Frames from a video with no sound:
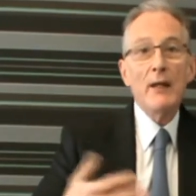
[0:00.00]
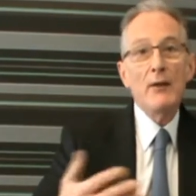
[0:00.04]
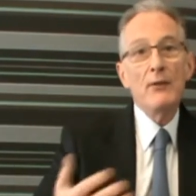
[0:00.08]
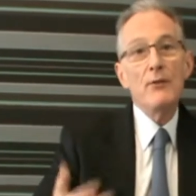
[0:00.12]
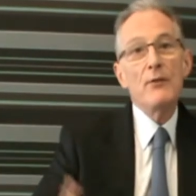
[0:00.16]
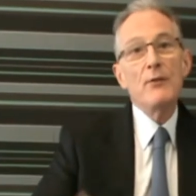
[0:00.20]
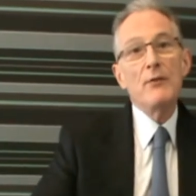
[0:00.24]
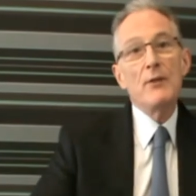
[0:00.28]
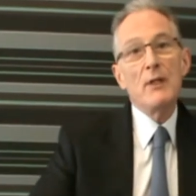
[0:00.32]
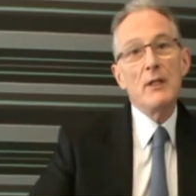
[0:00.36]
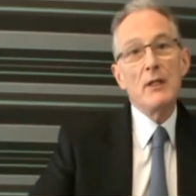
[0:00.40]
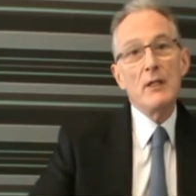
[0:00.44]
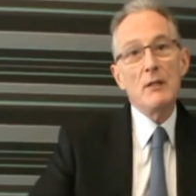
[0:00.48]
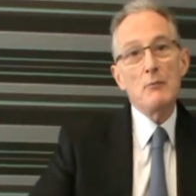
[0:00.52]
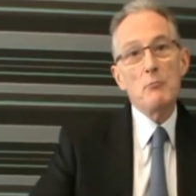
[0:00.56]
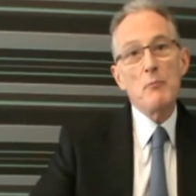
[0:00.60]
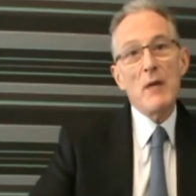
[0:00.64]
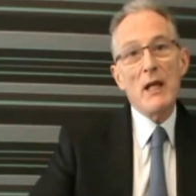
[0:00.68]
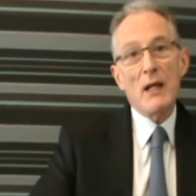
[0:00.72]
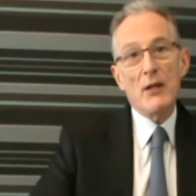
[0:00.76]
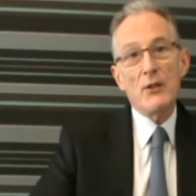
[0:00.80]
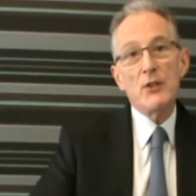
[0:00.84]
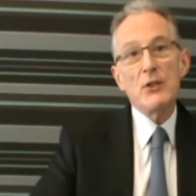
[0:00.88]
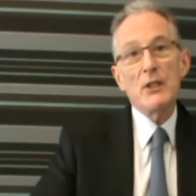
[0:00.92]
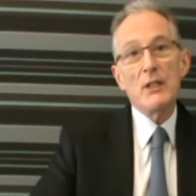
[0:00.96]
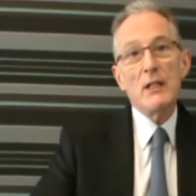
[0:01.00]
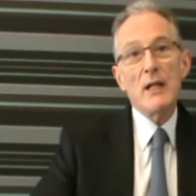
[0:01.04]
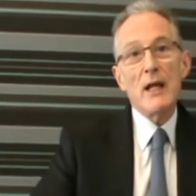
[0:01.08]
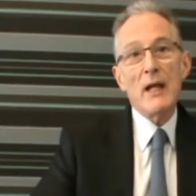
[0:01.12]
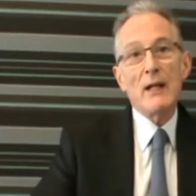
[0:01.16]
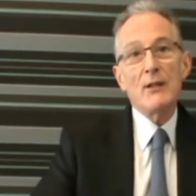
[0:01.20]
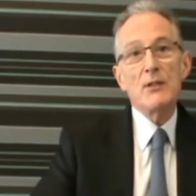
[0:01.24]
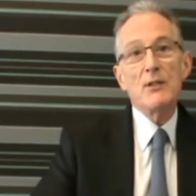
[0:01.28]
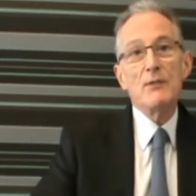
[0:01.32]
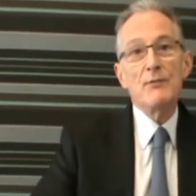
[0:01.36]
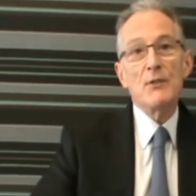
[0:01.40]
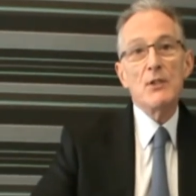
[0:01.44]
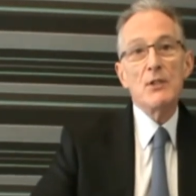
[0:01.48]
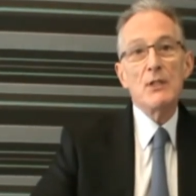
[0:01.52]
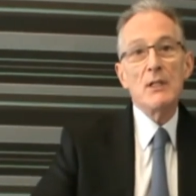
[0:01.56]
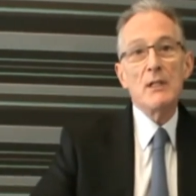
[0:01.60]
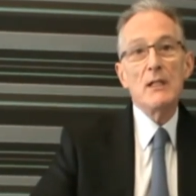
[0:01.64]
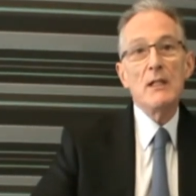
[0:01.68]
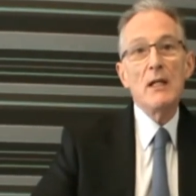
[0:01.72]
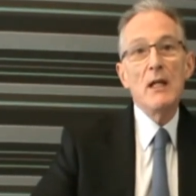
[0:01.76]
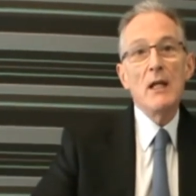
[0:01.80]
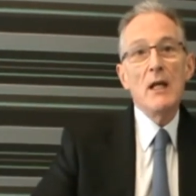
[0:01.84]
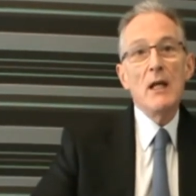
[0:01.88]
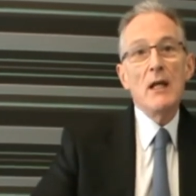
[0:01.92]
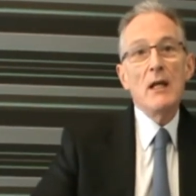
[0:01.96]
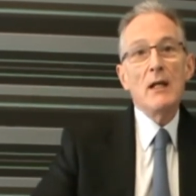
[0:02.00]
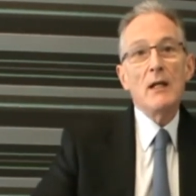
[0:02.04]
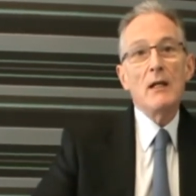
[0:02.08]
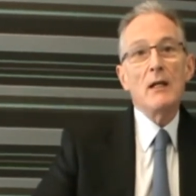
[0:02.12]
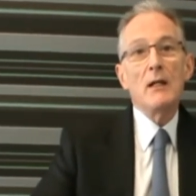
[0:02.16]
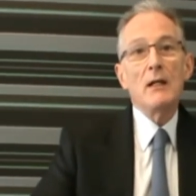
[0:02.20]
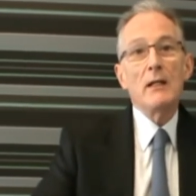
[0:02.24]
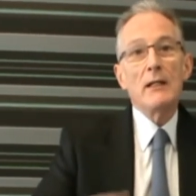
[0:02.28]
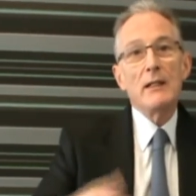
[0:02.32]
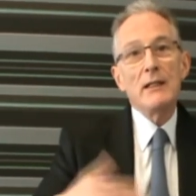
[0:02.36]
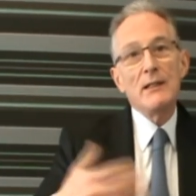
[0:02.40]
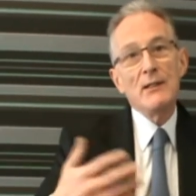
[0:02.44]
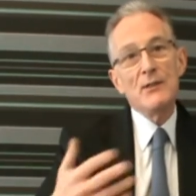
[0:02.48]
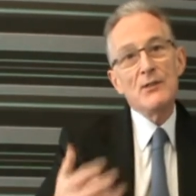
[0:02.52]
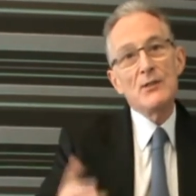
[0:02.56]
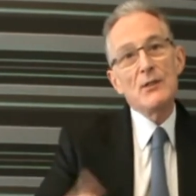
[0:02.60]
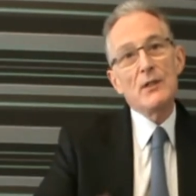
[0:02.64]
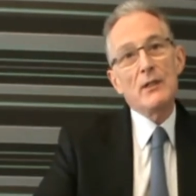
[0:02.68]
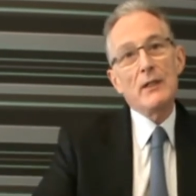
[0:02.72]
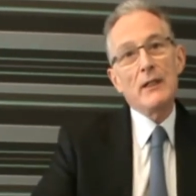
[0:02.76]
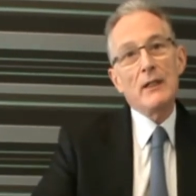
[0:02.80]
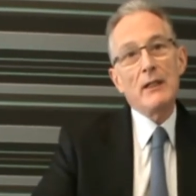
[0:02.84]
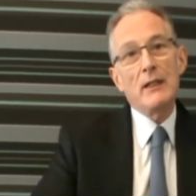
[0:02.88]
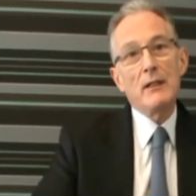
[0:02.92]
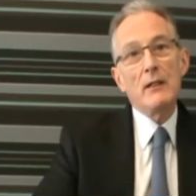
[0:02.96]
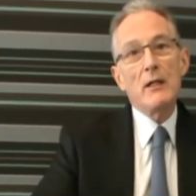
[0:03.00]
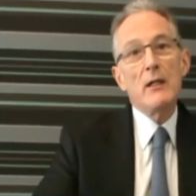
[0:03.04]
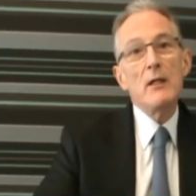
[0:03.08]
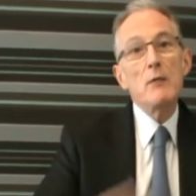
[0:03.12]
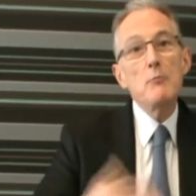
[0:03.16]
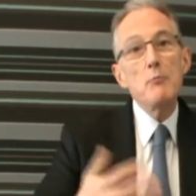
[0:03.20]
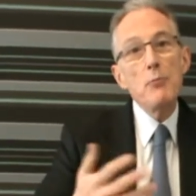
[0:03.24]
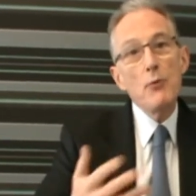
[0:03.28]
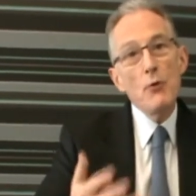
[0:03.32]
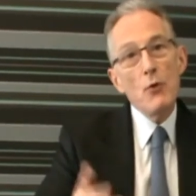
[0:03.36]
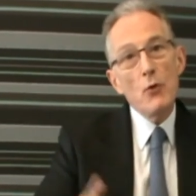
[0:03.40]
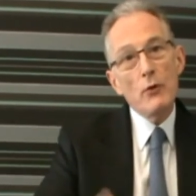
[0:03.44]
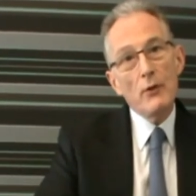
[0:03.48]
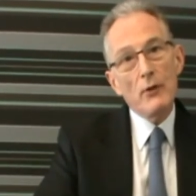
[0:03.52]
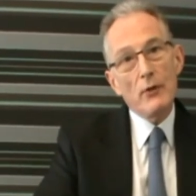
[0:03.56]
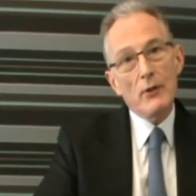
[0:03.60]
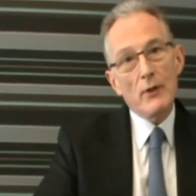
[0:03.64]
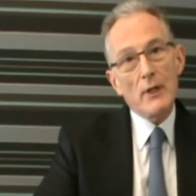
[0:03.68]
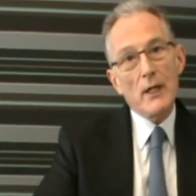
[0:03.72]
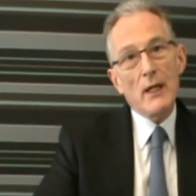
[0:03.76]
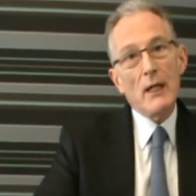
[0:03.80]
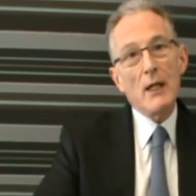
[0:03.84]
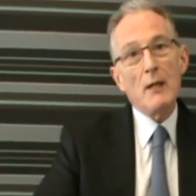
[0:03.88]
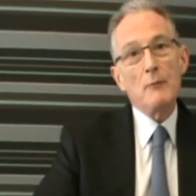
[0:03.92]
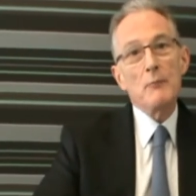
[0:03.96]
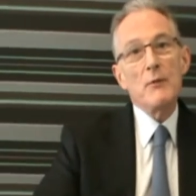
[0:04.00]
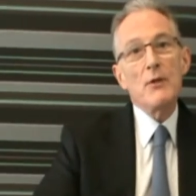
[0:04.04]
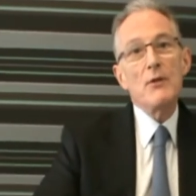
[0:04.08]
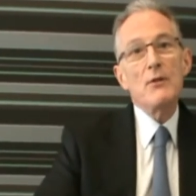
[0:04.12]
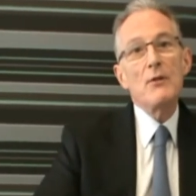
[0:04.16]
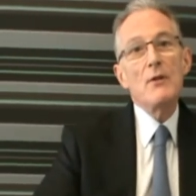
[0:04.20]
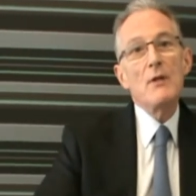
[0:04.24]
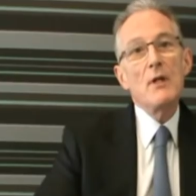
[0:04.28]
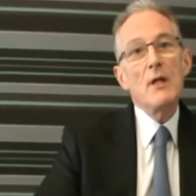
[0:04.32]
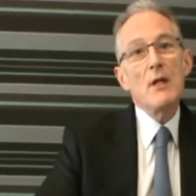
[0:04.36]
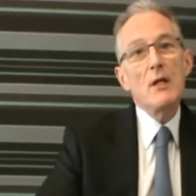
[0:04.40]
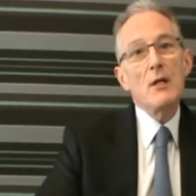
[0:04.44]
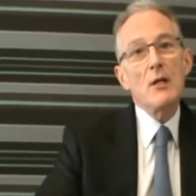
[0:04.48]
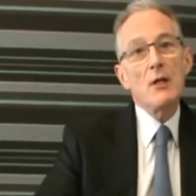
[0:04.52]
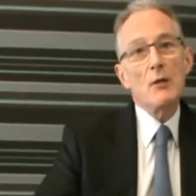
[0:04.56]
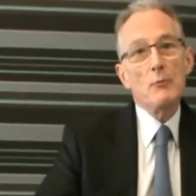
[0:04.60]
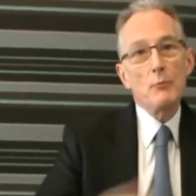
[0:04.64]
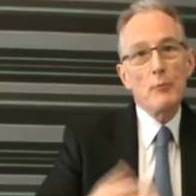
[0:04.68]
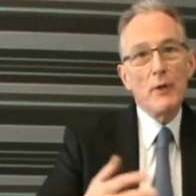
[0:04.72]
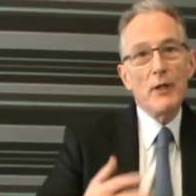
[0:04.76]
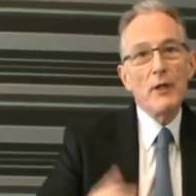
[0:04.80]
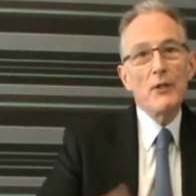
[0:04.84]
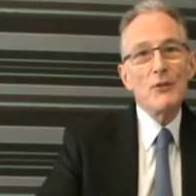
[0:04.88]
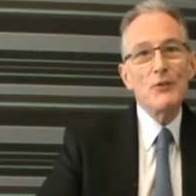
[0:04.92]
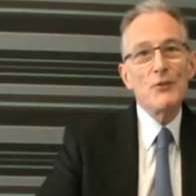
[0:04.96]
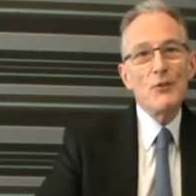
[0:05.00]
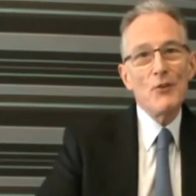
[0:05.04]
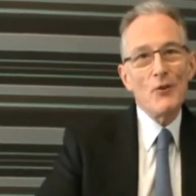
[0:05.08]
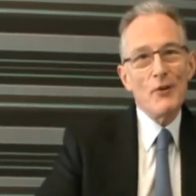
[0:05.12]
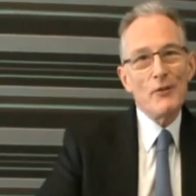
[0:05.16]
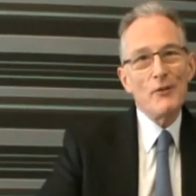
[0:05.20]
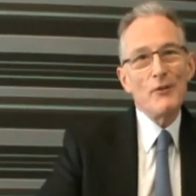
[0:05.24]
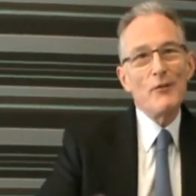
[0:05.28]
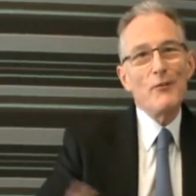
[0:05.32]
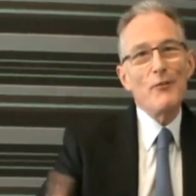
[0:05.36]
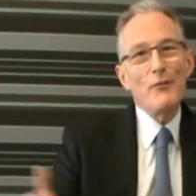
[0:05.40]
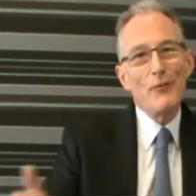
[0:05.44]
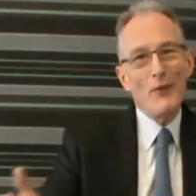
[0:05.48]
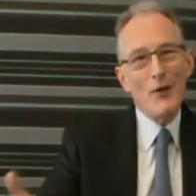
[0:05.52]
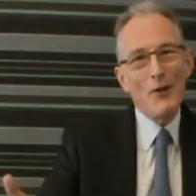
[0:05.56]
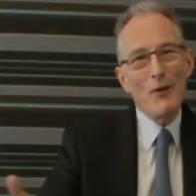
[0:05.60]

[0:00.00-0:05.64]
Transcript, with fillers: and the balance sheet activity uh, is a, an important element, uh, but it's not